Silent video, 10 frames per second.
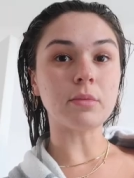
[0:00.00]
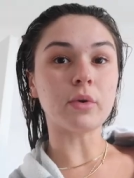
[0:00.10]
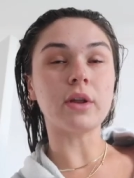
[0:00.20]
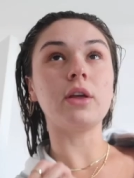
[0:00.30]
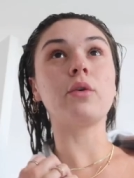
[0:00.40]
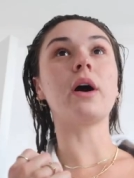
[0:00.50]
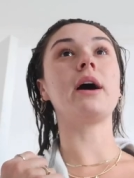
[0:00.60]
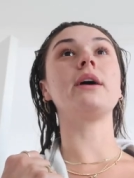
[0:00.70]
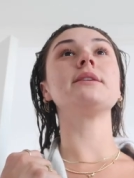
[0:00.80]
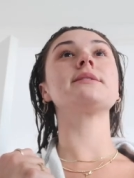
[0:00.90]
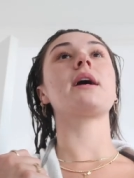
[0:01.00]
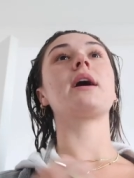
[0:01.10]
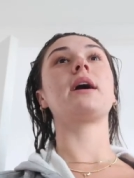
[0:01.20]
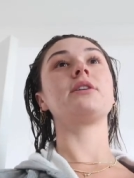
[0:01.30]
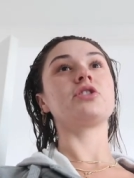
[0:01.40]
Morning, you guys.
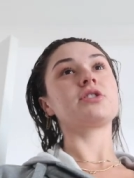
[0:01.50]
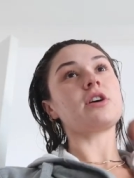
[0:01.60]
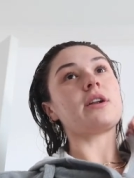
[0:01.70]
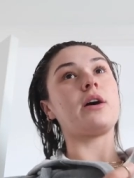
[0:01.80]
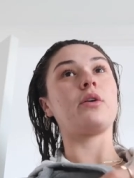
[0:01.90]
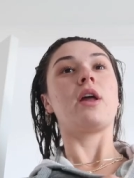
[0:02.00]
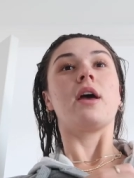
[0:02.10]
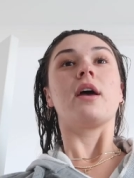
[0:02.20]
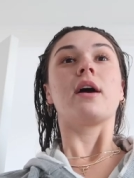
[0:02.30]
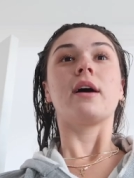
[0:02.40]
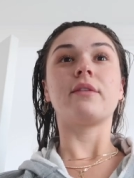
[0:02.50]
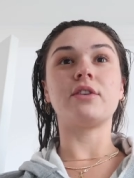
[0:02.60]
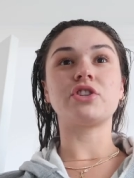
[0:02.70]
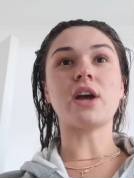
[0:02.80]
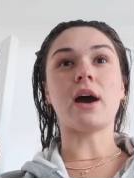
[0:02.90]
I just got out of
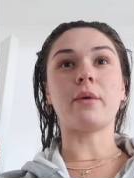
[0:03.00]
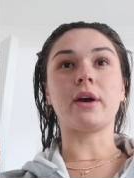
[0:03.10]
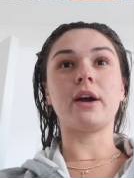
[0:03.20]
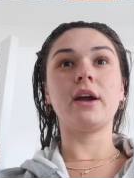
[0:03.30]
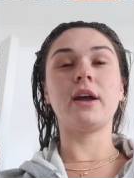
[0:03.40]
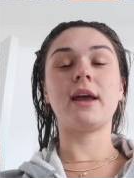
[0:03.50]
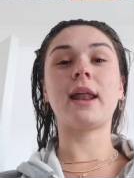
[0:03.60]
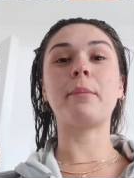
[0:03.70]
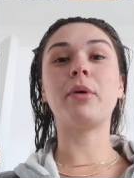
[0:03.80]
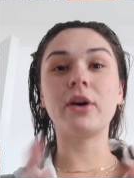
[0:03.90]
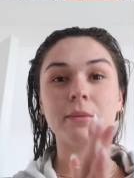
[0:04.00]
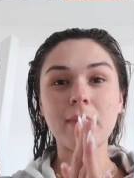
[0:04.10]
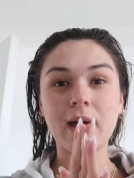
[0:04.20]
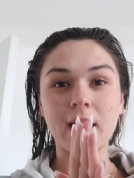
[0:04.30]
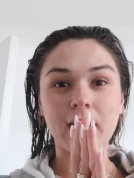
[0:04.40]
the shower and I put
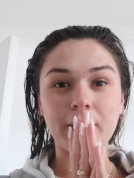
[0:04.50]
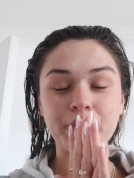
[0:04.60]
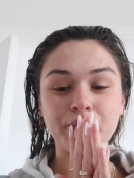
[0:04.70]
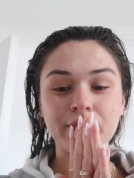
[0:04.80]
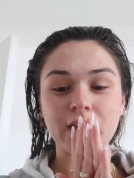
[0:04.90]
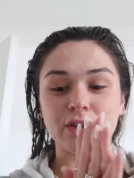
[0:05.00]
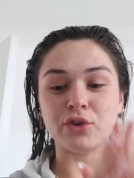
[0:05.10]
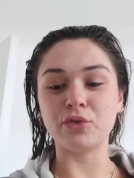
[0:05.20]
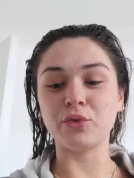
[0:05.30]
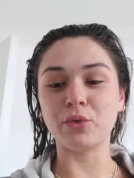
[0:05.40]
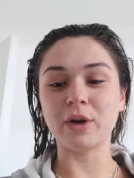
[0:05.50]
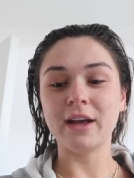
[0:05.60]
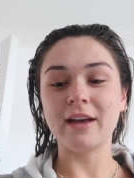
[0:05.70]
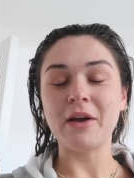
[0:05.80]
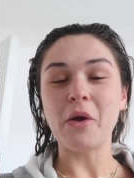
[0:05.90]
my
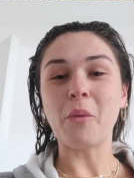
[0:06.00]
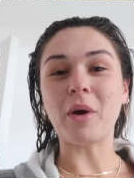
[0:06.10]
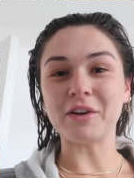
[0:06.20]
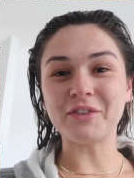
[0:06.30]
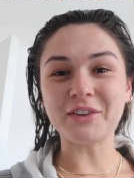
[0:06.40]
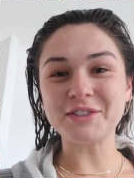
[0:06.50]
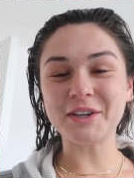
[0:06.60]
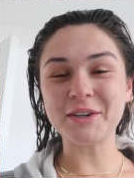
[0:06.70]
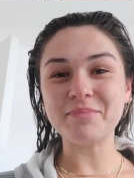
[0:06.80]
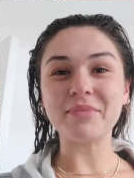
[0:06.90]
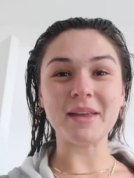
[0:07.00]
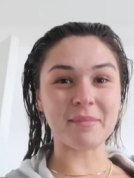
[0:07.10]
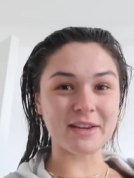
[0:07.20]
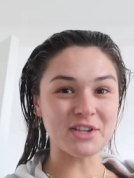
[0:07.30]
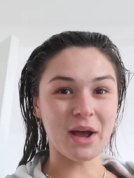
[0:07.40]
new water filter in
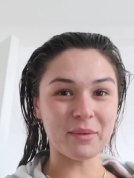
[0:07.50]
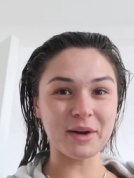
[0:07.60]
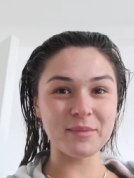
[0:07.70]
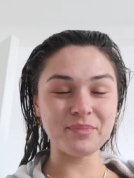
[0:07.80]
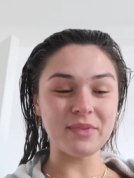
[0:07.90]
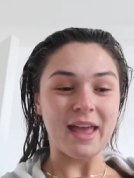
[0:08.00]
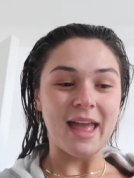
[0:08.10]
my shower,